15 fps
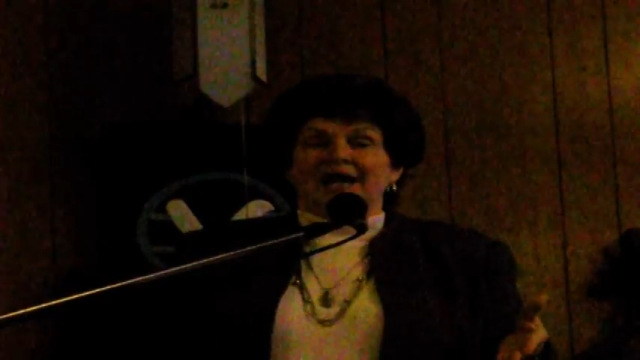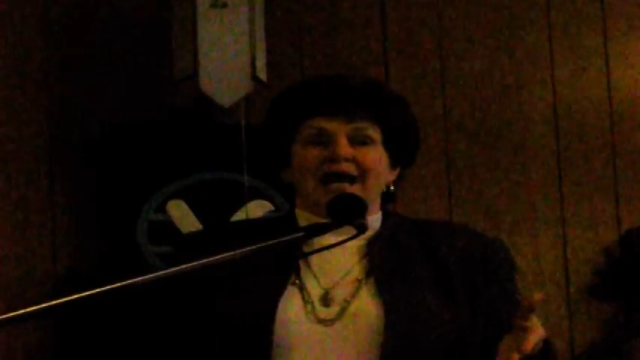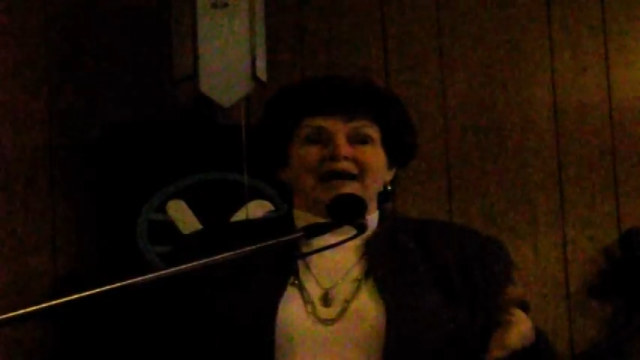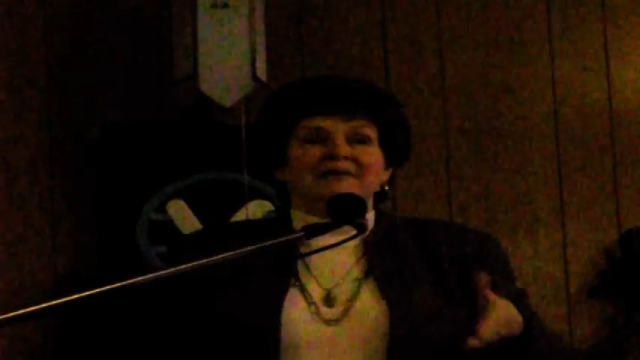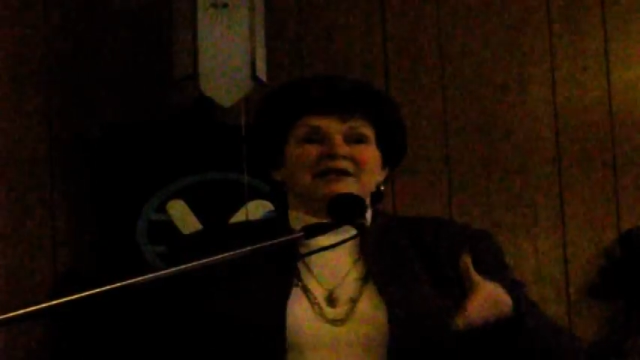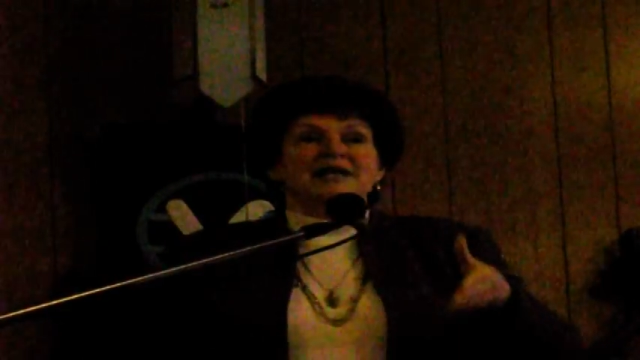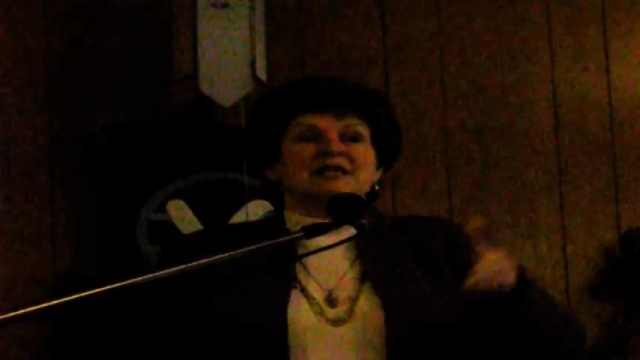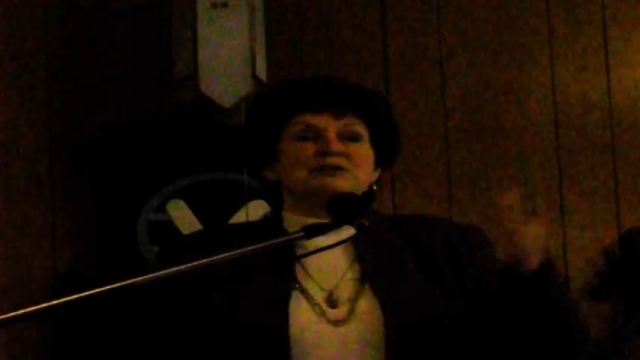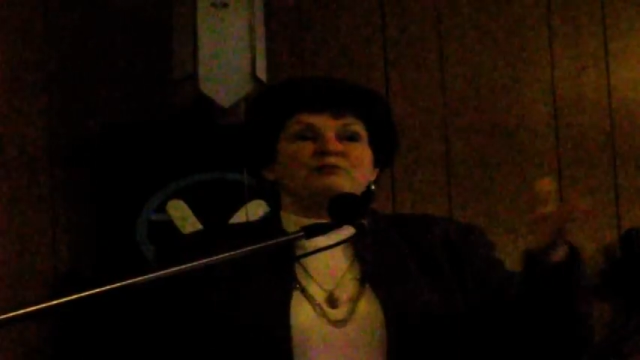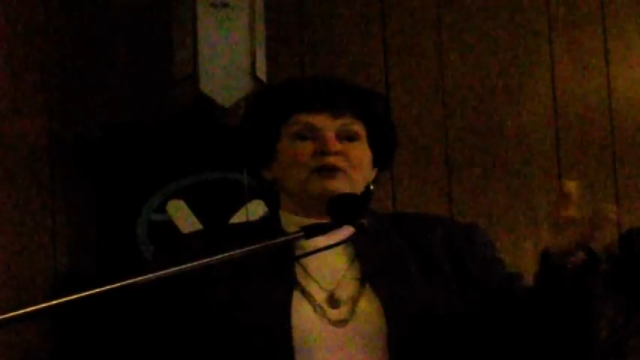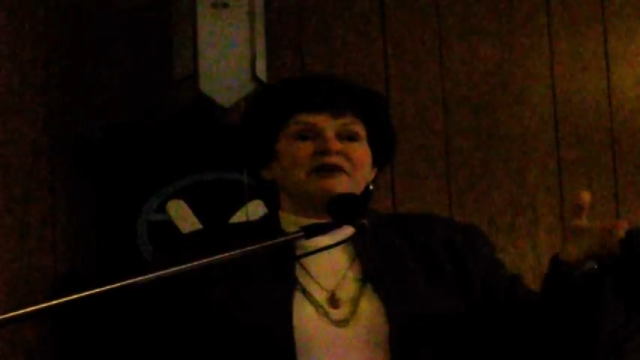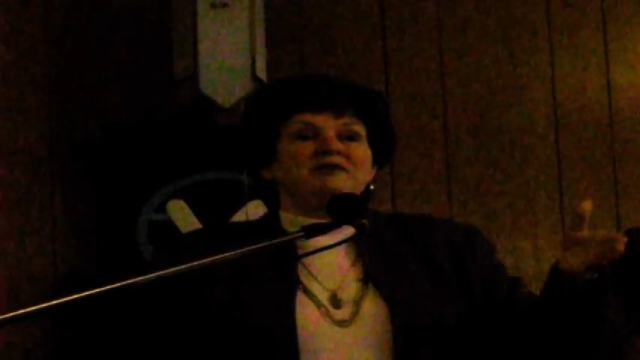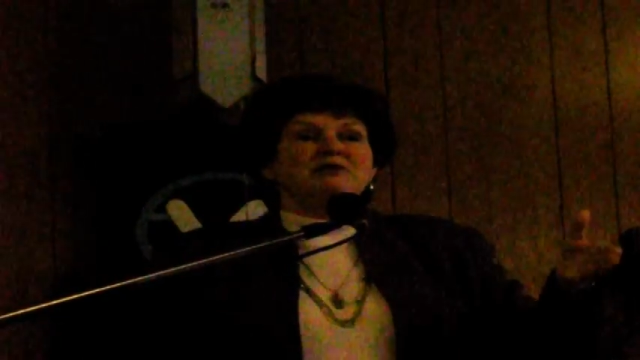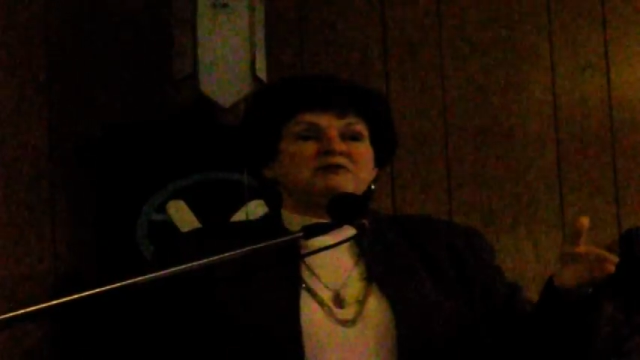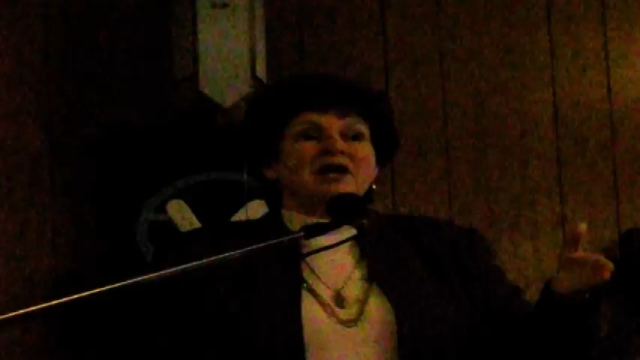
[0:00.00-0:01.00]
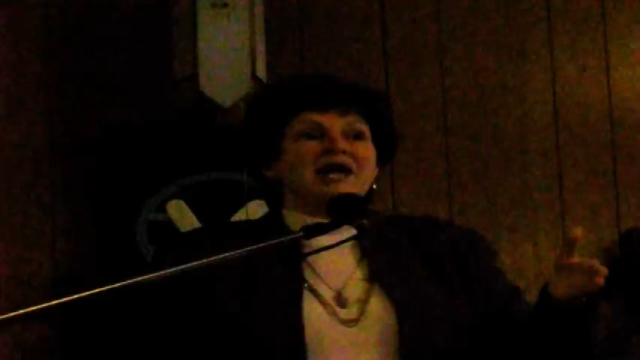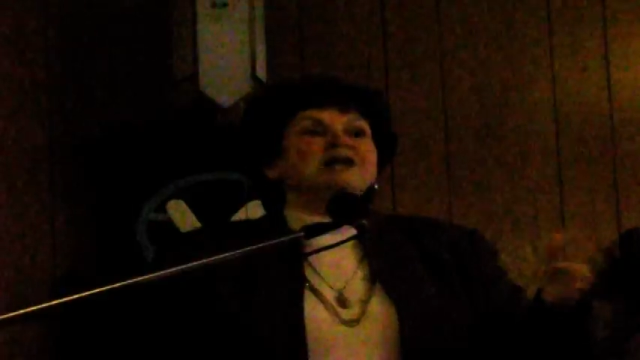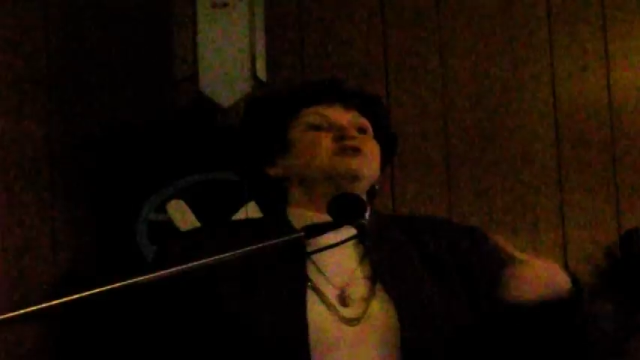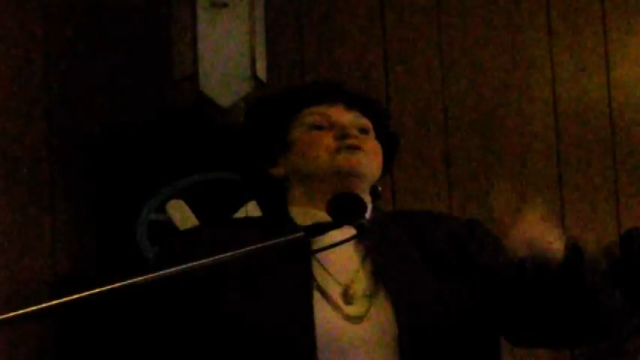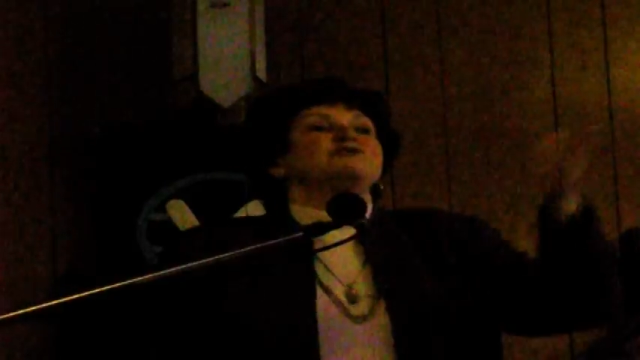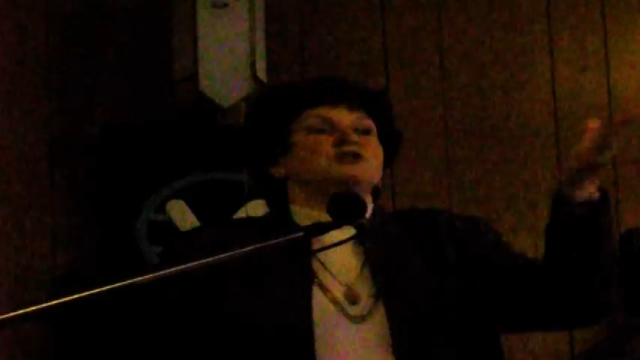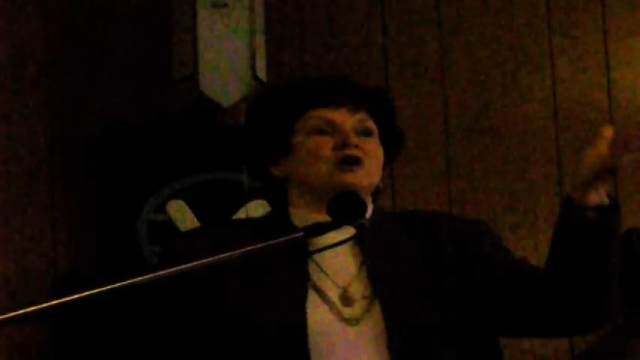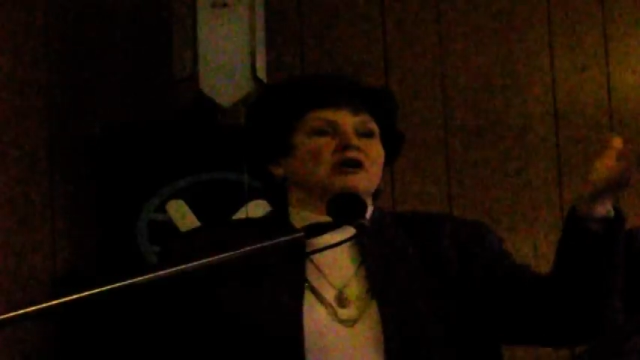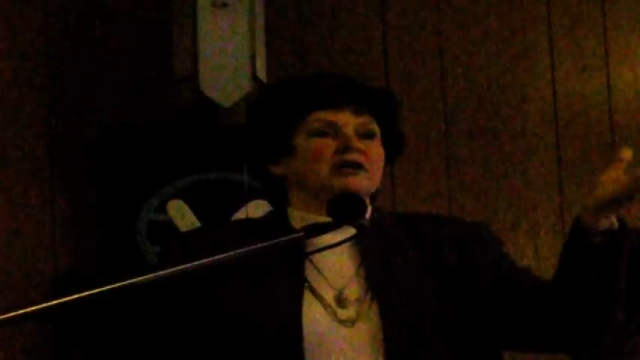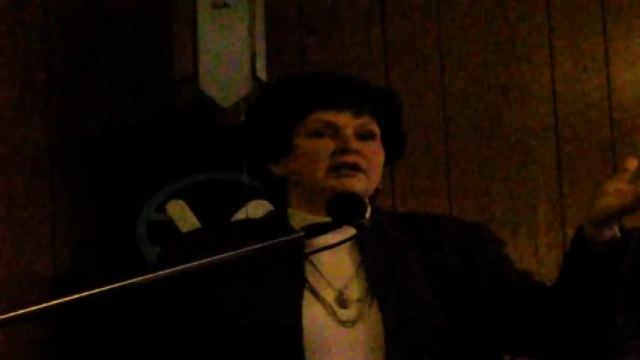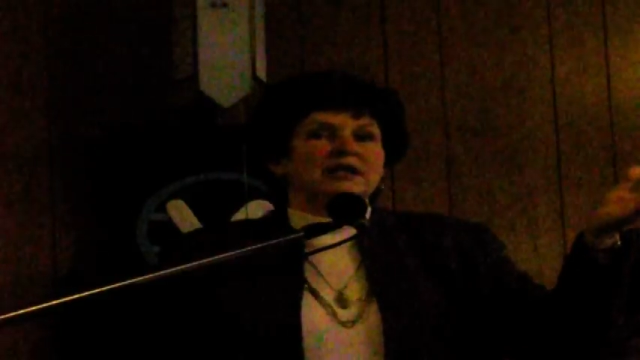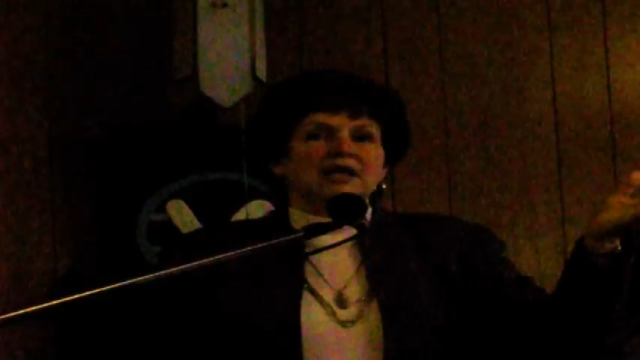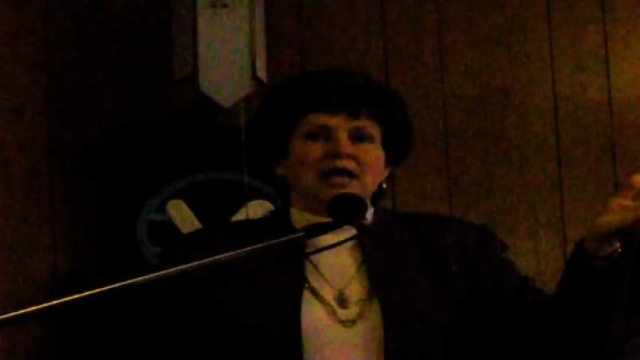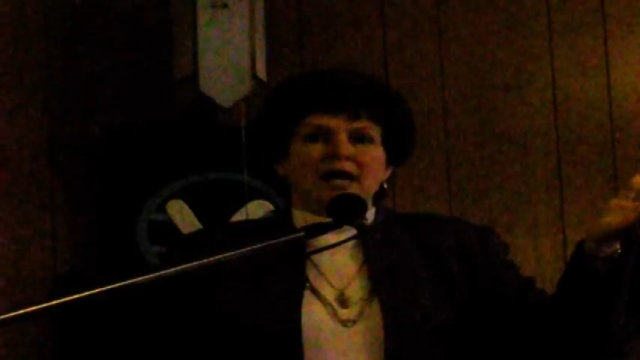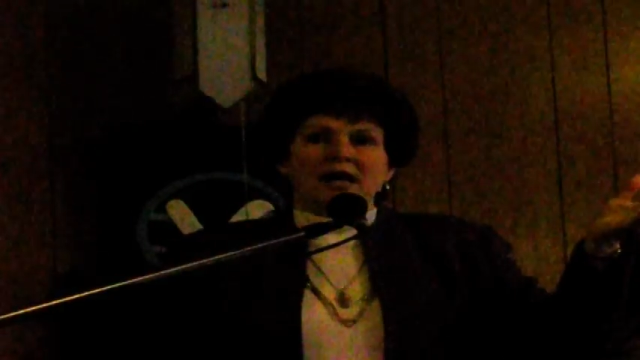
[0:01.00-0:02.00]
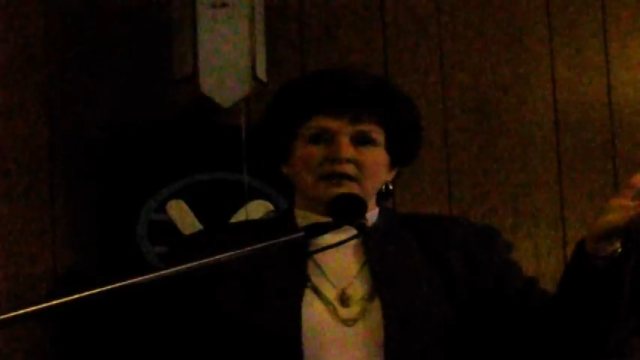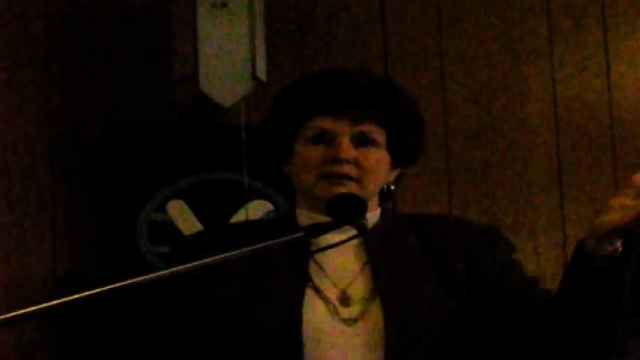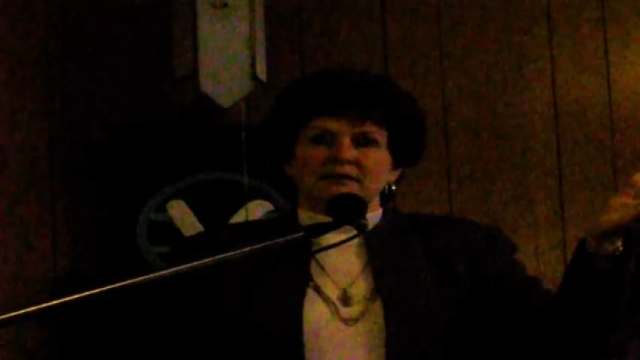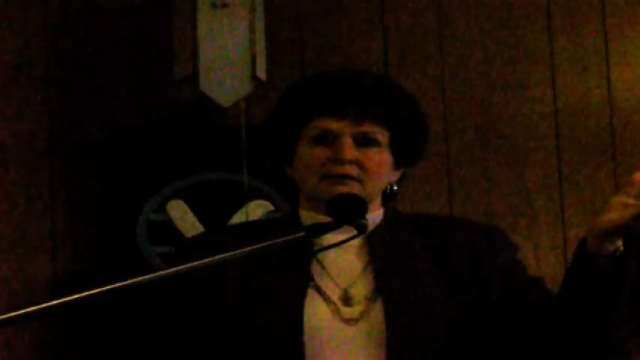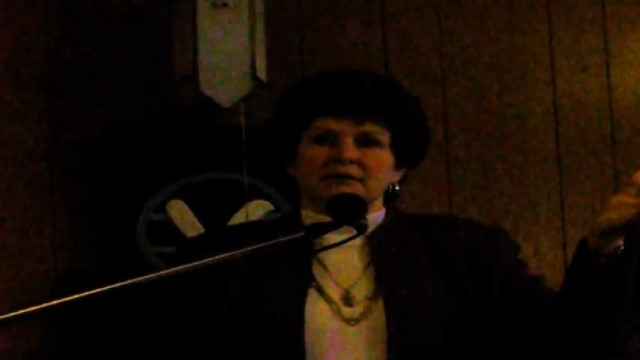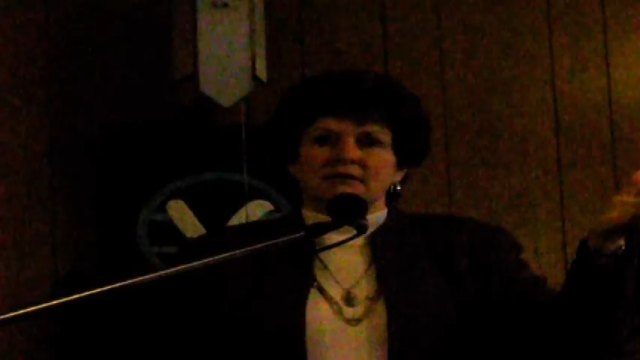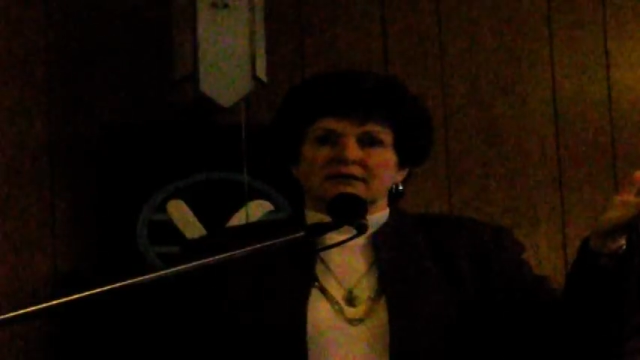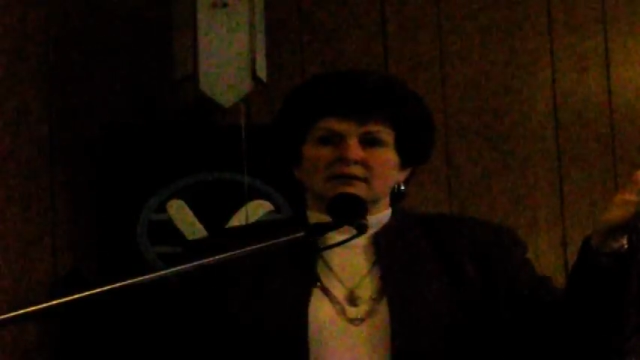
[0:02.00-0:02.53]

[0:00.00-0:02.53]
And the next breath you take, you've started again.